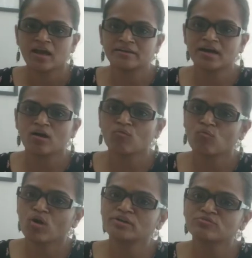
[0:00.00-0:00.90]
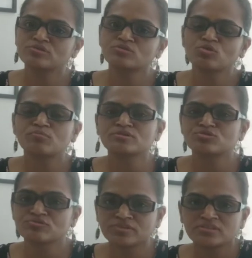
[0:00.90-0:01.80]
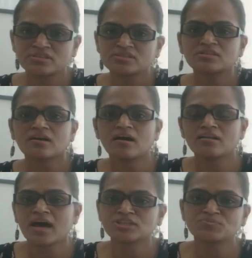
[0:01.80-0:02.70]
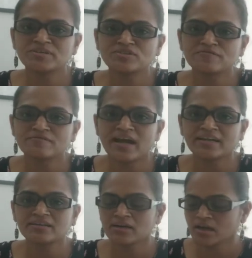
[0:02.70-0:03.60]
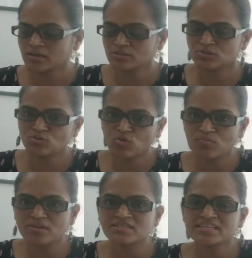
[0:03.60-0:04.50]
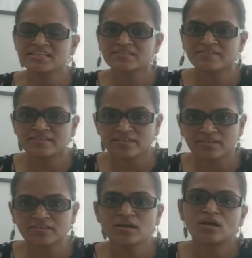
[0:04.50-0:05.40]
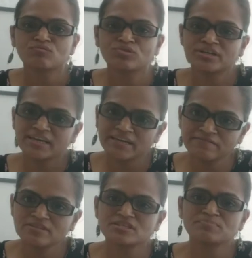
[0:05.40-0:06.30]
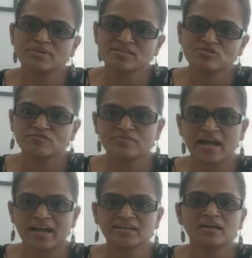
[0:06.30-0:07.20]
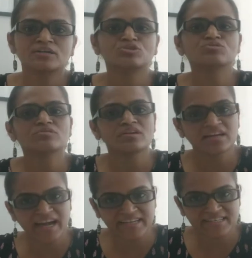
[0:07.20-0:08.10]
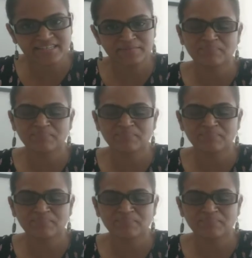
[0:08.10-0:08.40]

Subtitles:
Now what would nobles do with this large piece of land? The nobles in return would give this piece of land to knights.